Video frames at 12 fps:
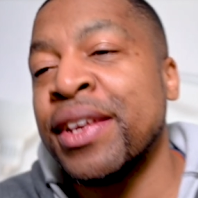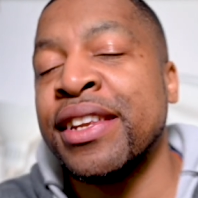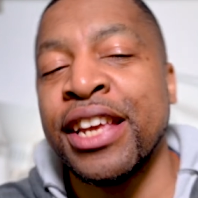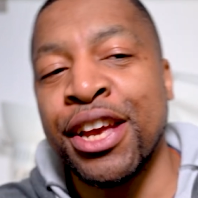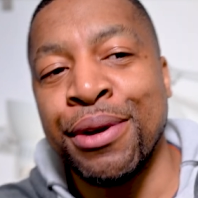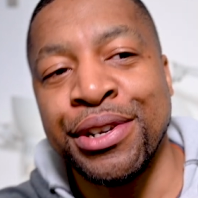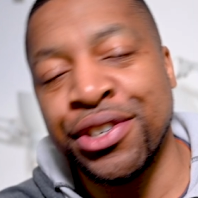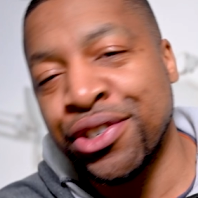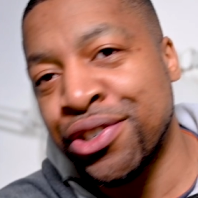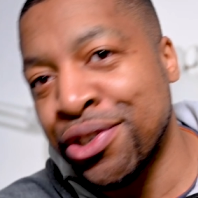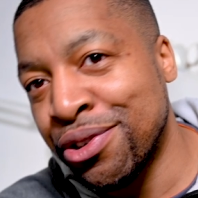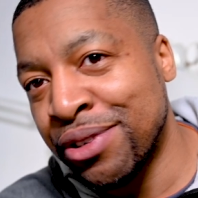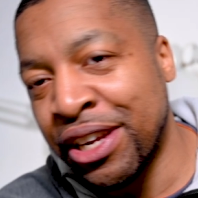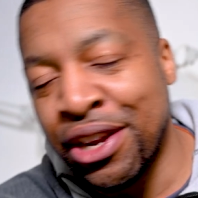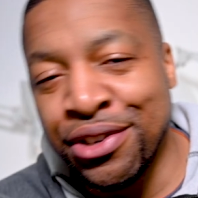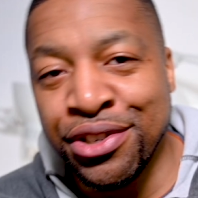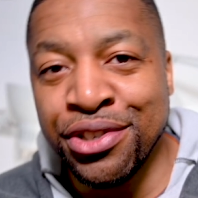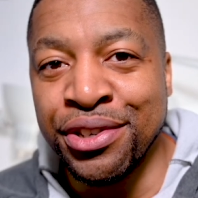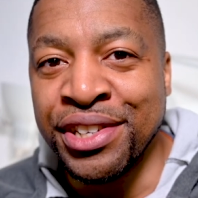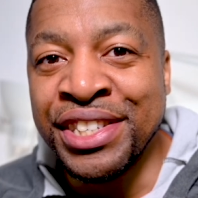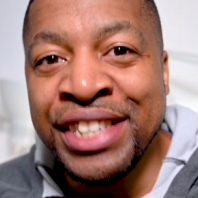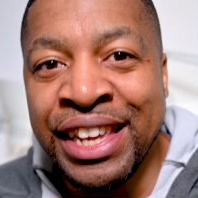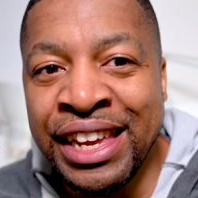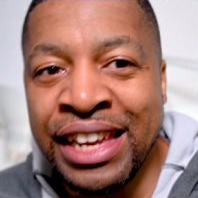They go out to shoot. They go out to shoot
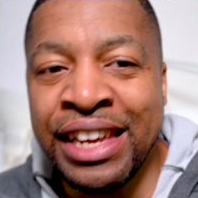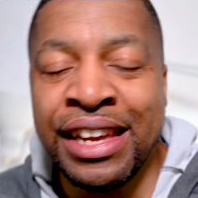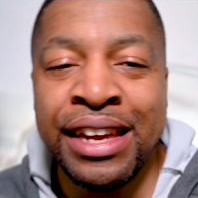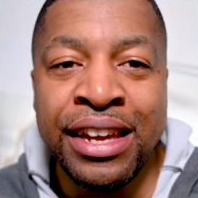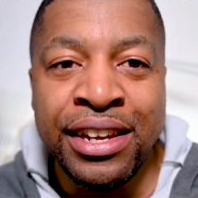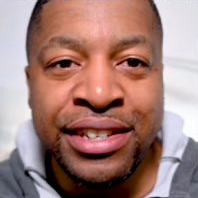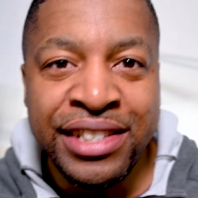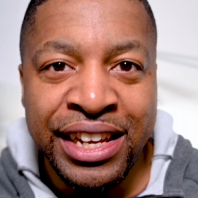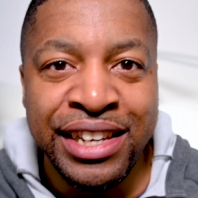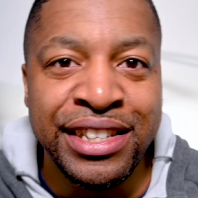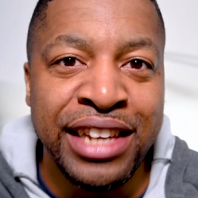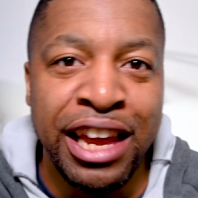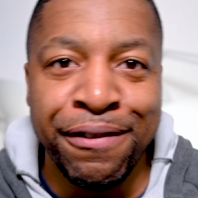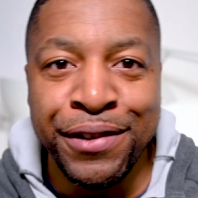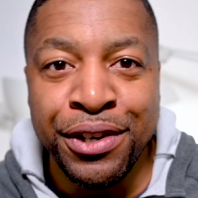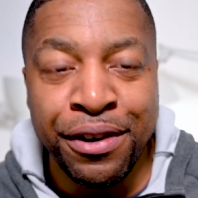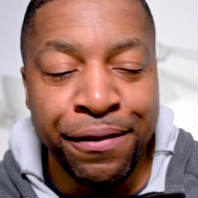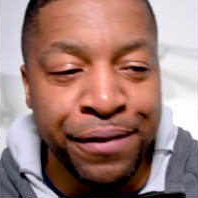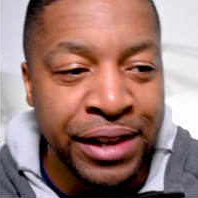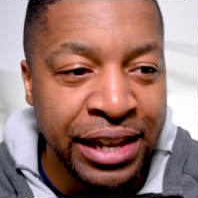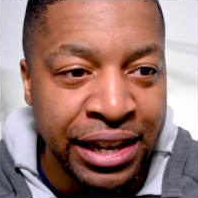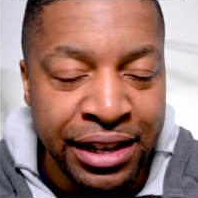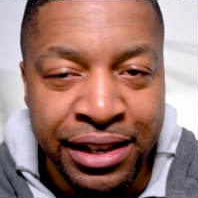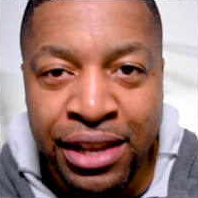the cityscape
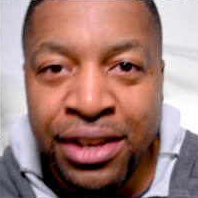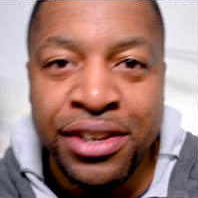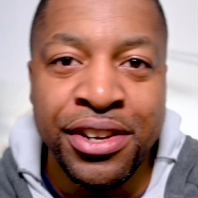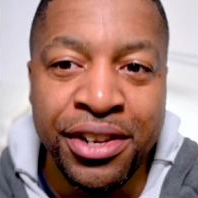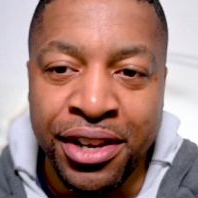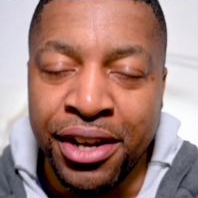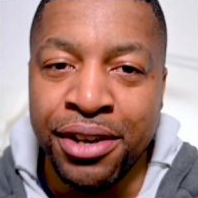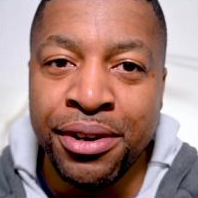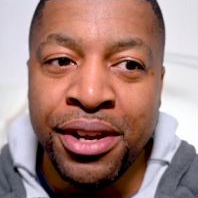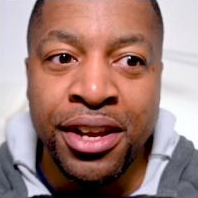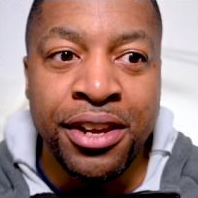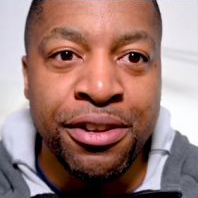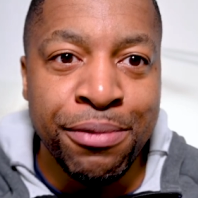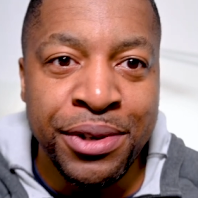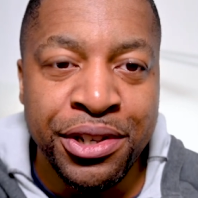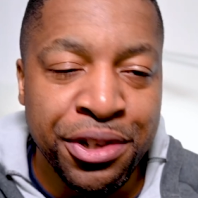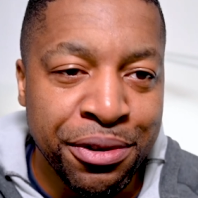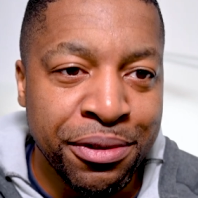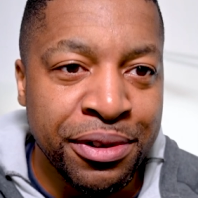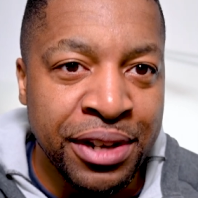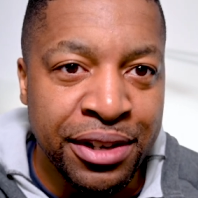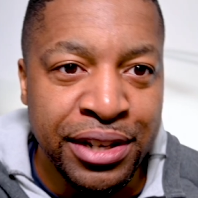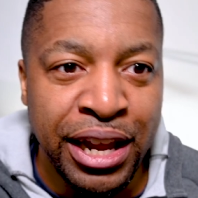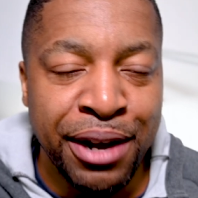photography. You know, you want to shoot
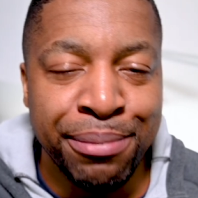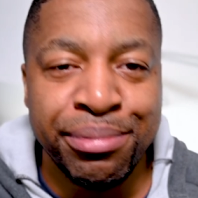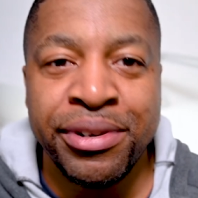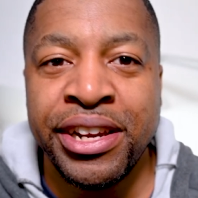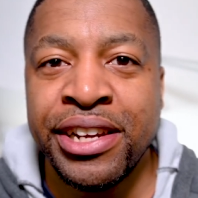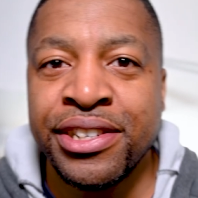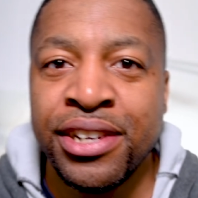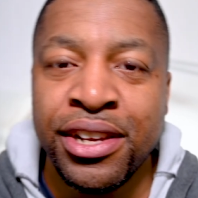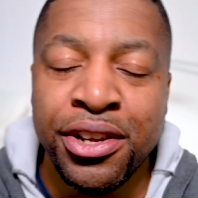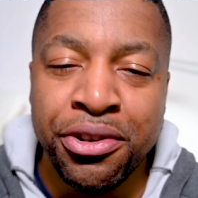like Tower Bridge.